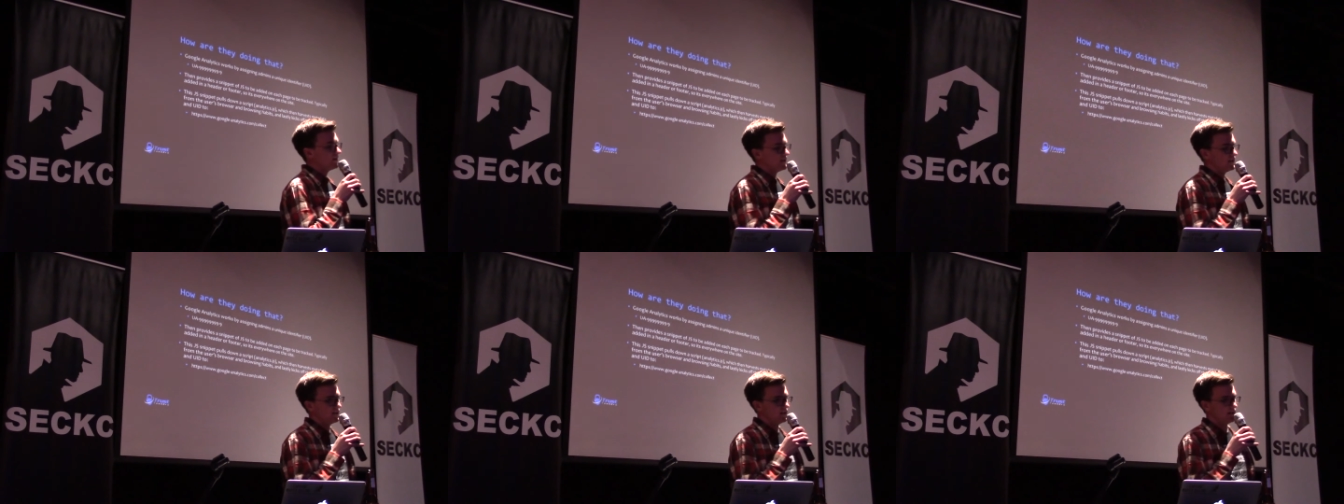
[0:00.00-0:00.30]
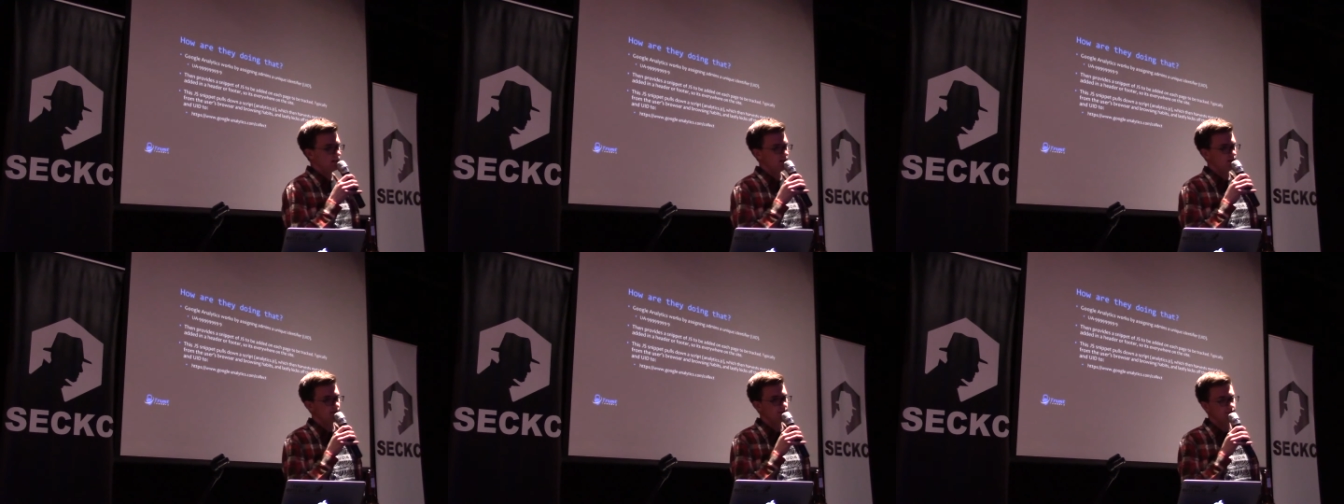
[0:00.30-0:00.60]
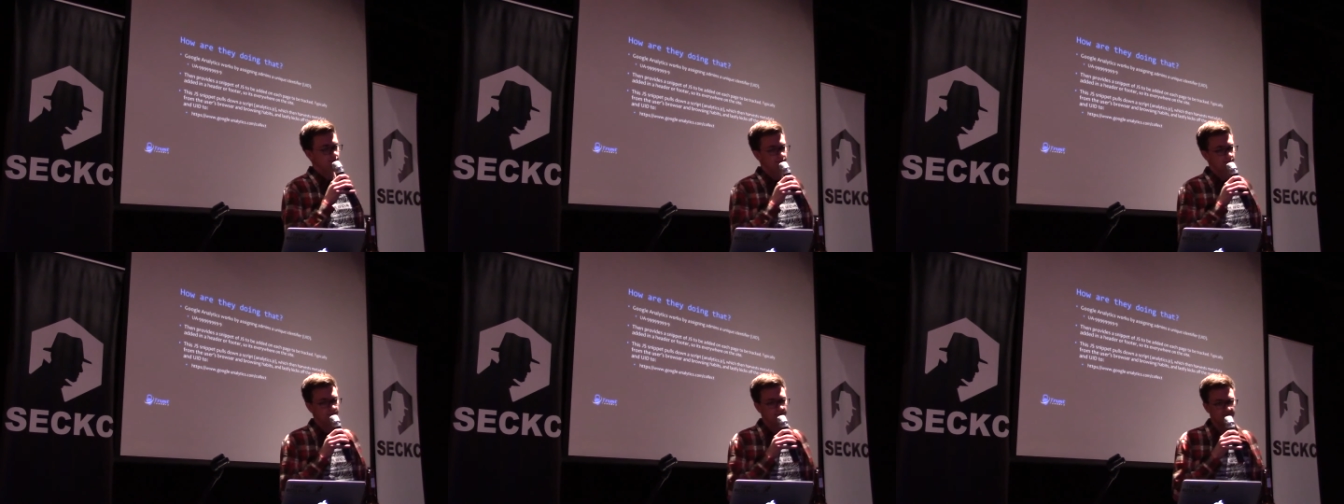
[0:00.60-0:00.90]

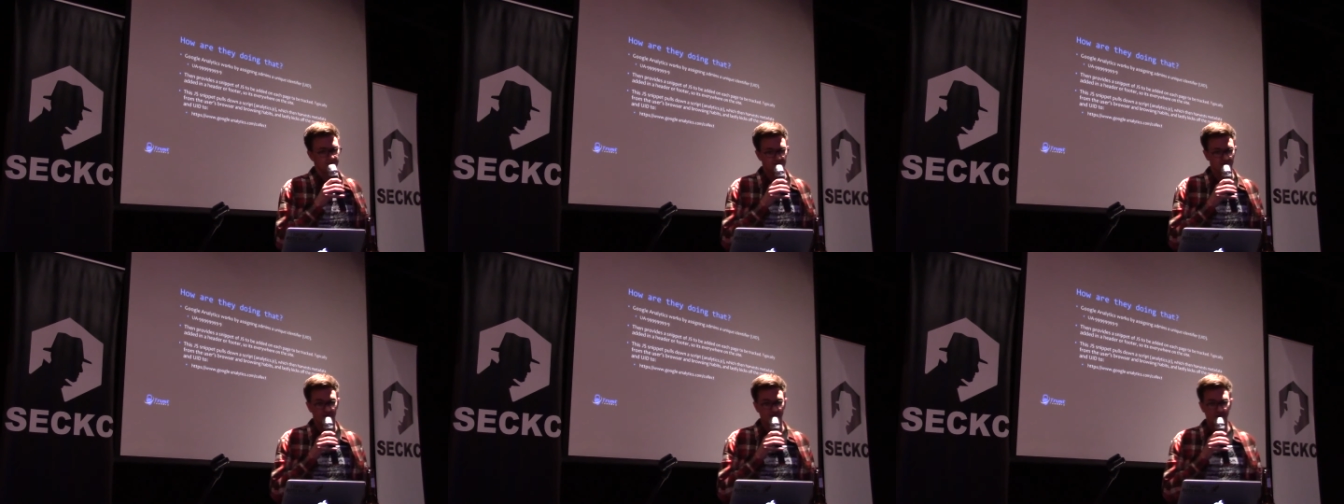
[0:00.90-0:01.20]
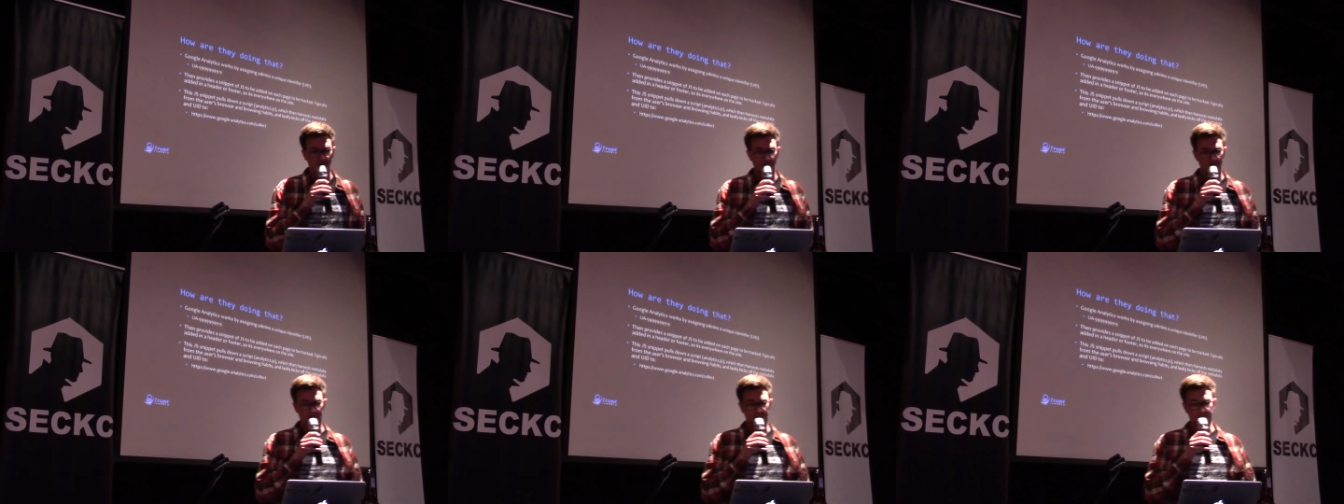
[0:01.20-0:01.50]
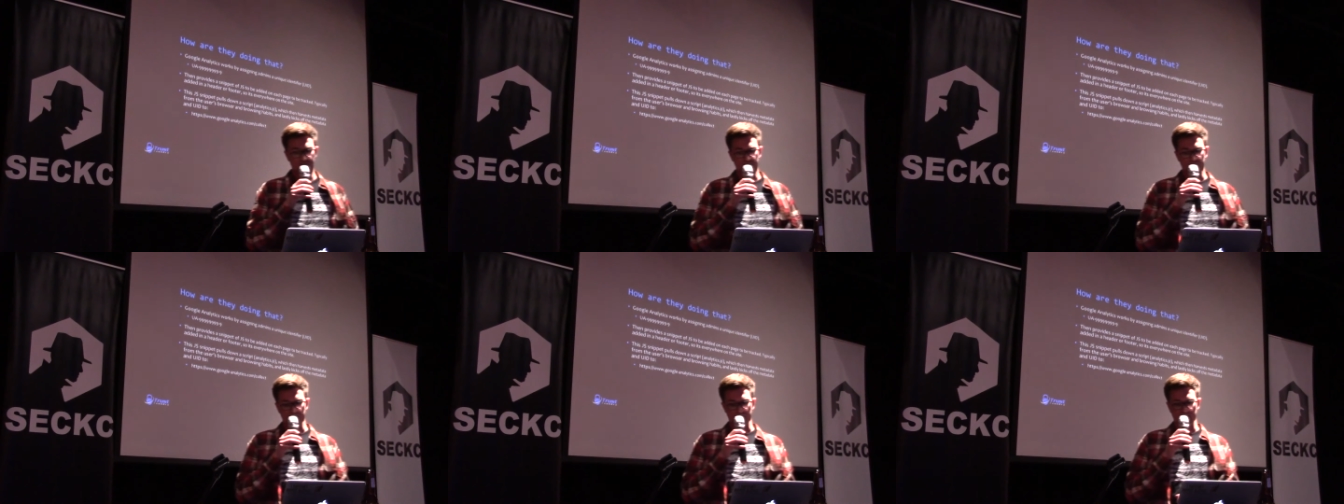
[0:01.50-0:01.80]
Uh, so if I want to
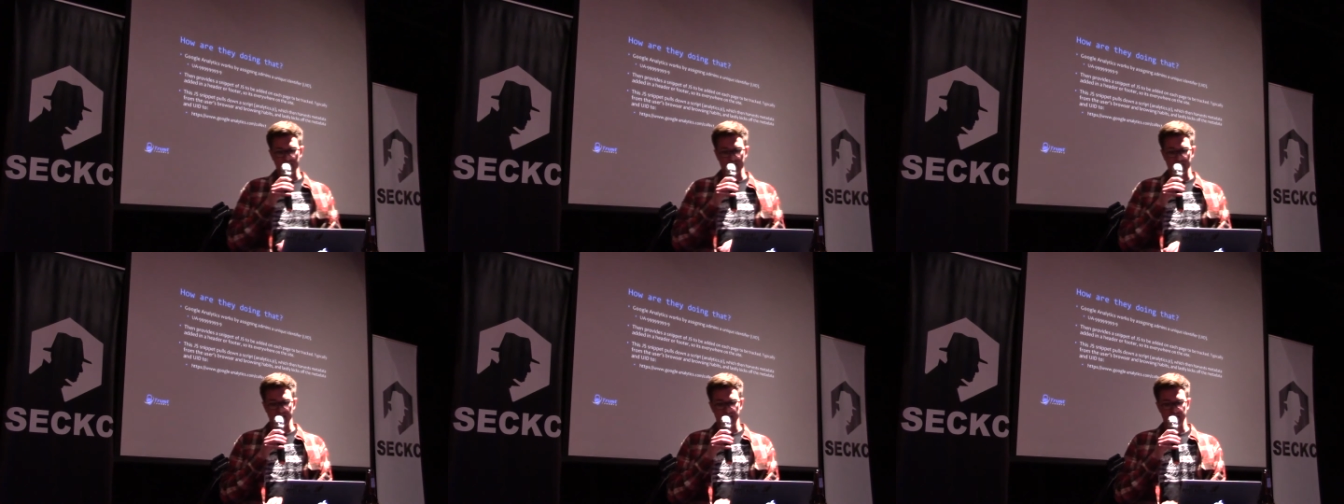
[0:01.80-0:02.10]
do that, I